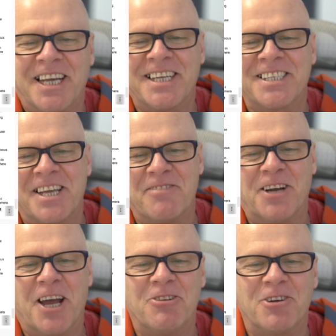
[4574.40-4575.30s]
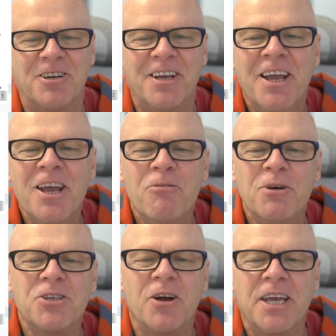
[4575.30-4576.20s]
a 6700
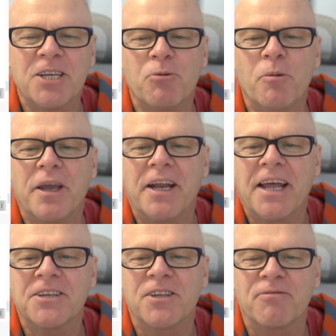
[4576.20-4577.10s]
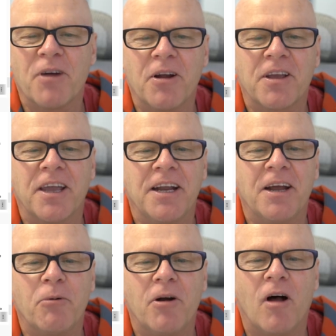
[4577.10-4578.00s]
which I guess will be announced at
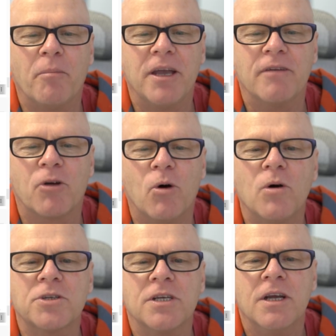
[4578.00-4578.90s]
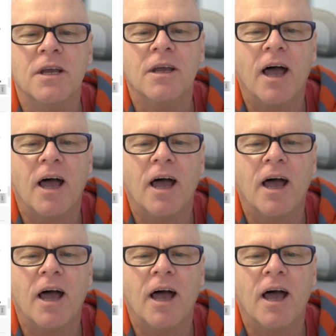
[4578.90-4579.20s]
Photokina, where I'll be, of course.